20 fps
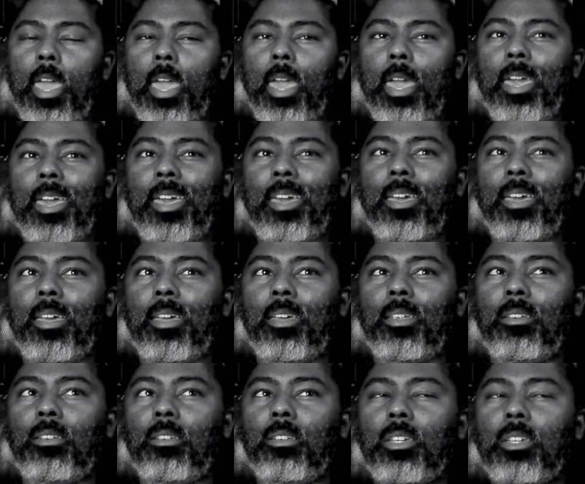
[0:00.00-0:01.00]

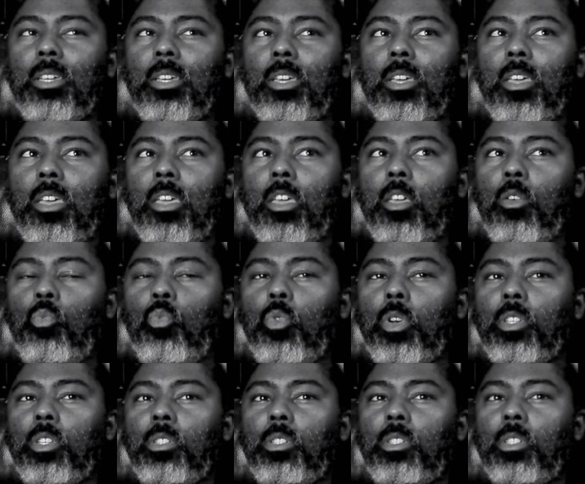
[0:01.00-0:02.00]
and
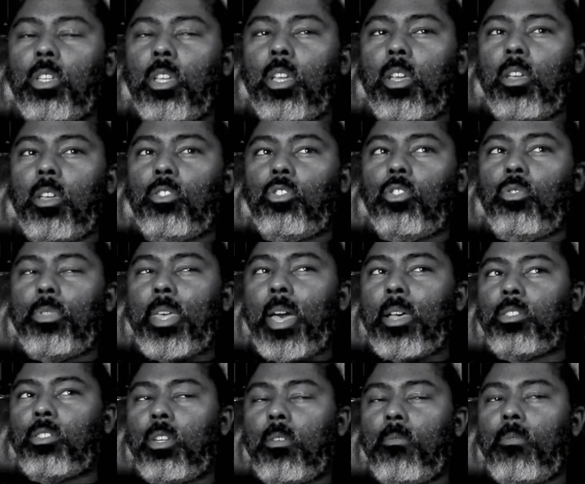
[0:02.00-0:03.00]

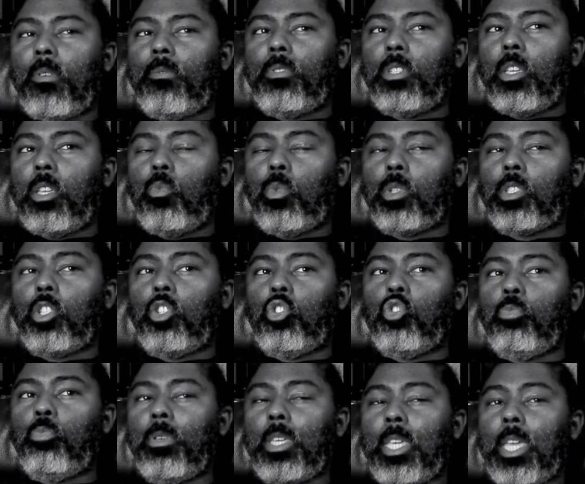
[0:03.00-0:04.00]
2015 was a new
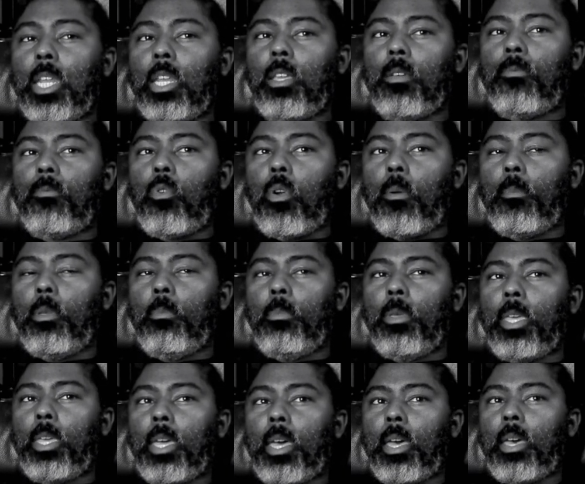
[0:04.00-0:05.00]
beginning for me
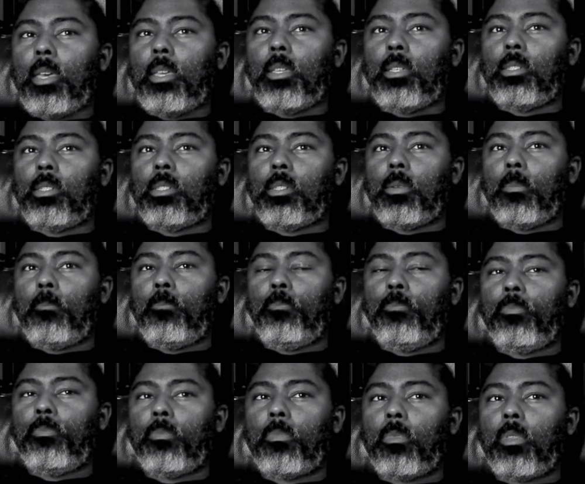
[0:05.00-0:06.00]
because
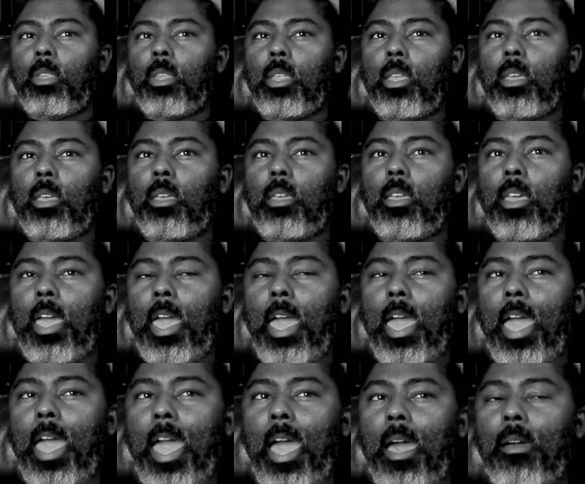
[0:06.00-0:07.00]

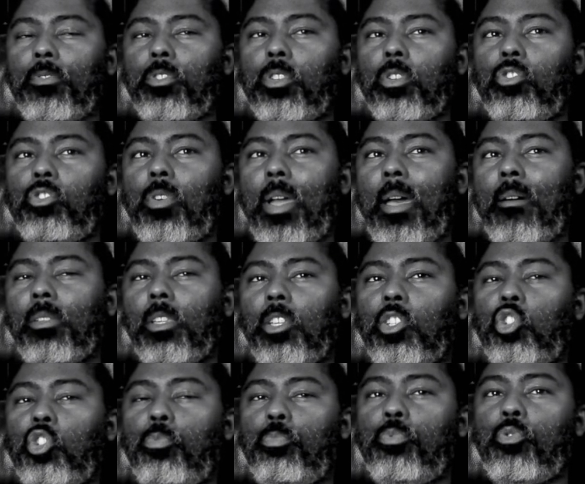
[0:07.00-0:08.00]
after traveling
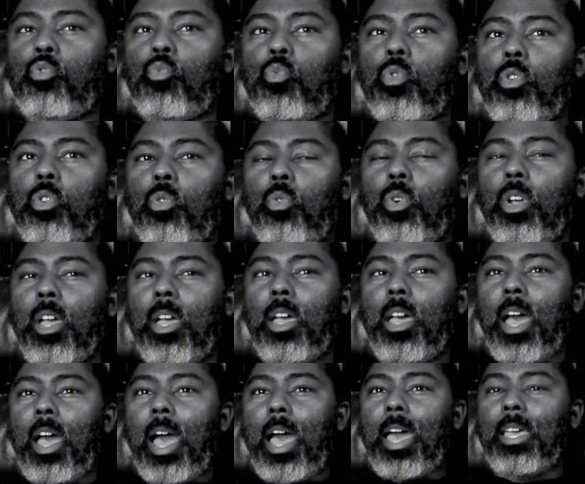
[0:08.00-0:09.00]
to Peru,
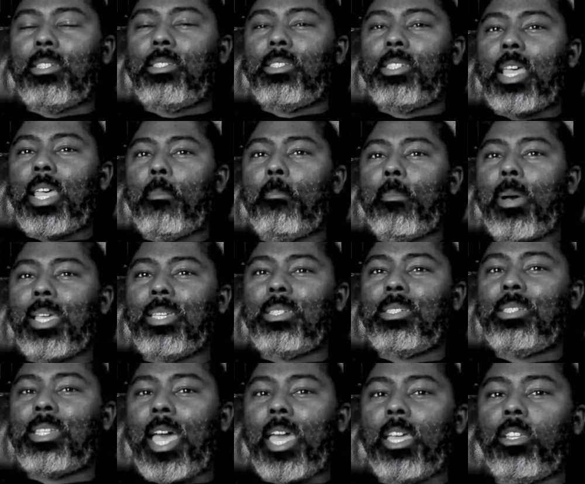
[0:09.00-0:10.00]
I set my
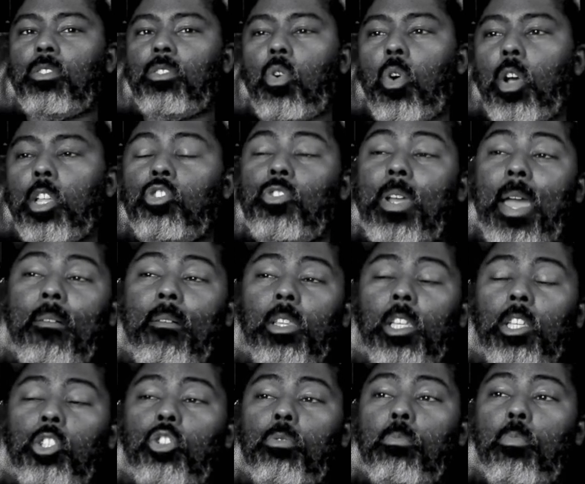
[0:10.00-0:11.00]
sights on
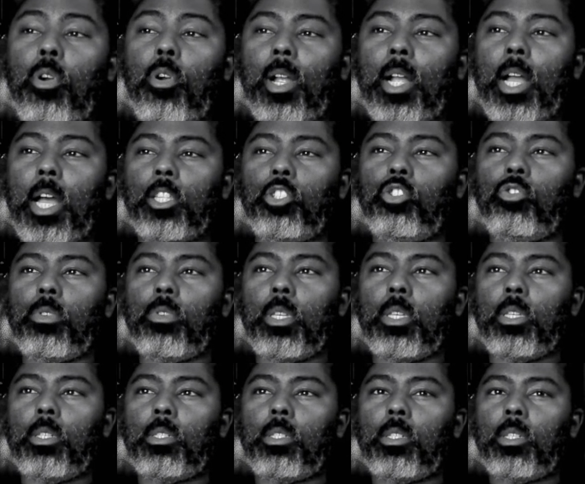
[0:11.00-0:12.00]
traveling to more
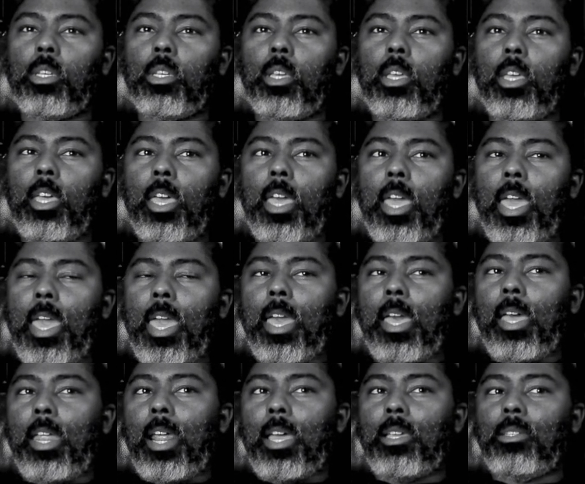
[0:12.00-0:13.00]
countries.
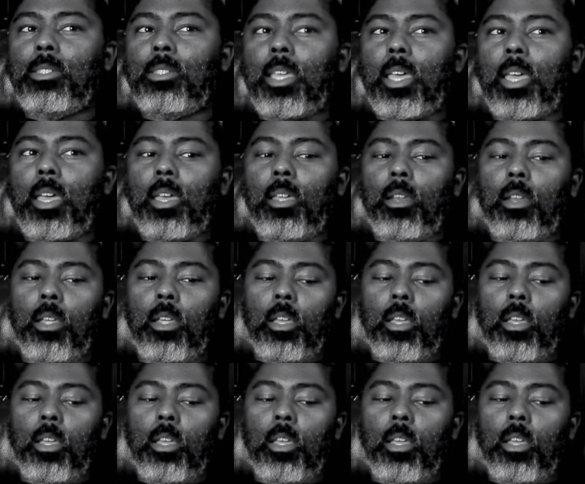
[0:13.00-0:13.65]
And I said,